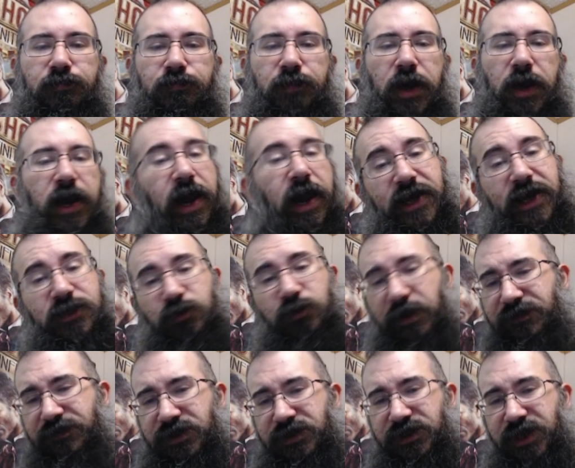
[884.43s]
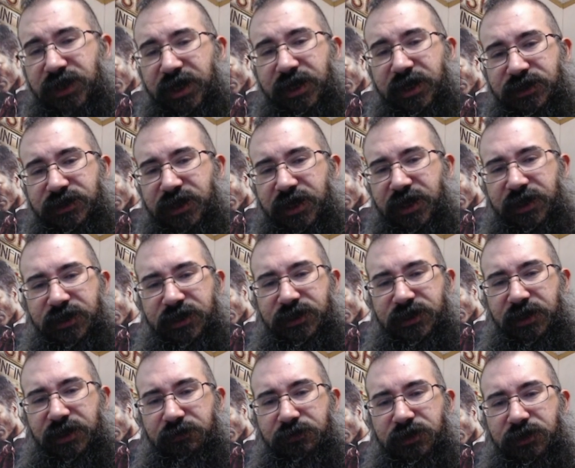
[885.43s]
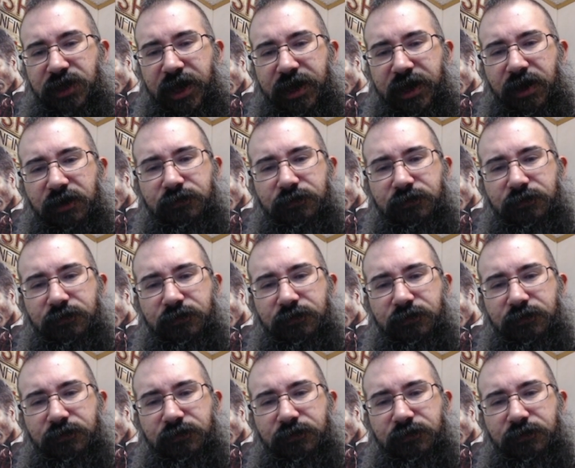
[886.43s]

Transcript: But I guess we'll have to see because this seems like